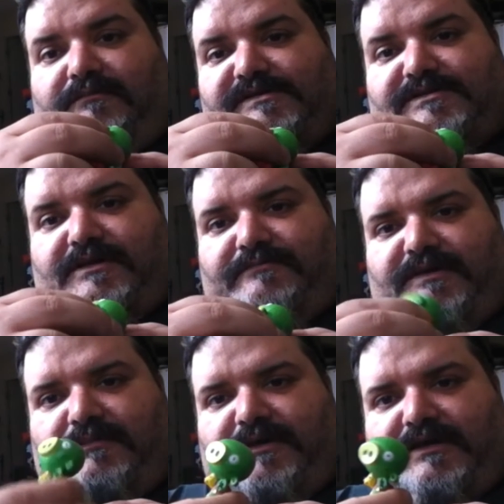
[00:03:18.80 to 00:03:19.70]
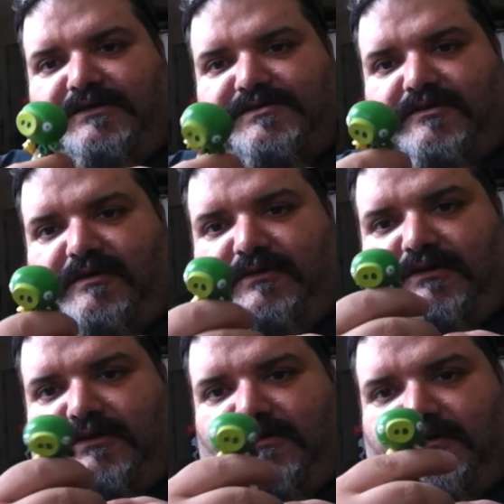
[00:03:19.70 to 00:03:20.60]
my son Mini Madness got
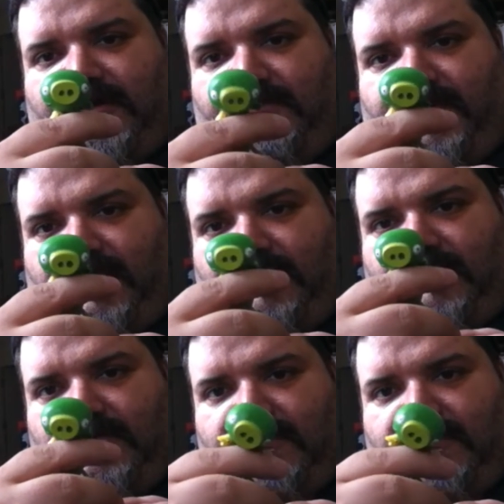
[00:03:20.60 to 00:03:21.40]
me the Kingpin,